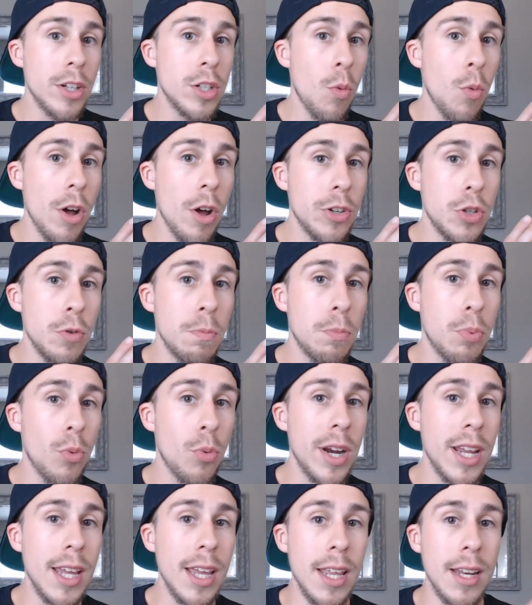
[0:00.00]
to
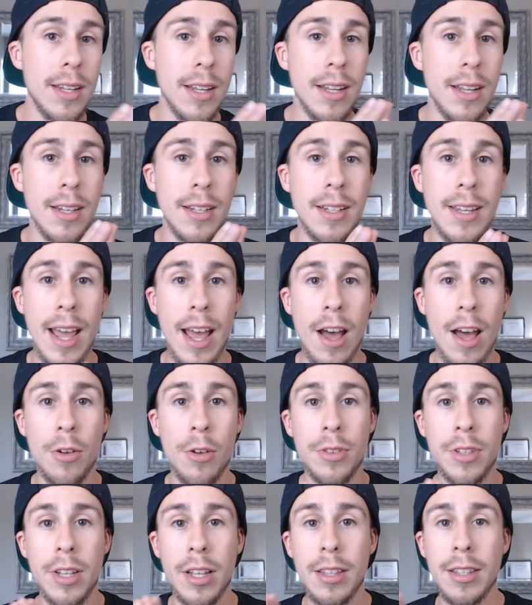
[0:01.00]
bring it
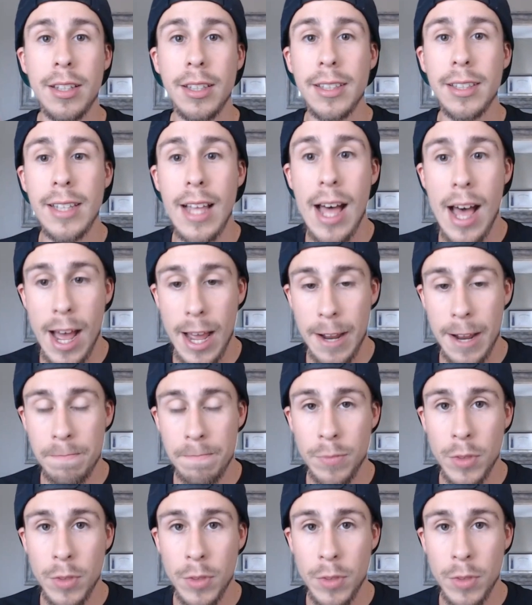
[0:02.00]
down the line.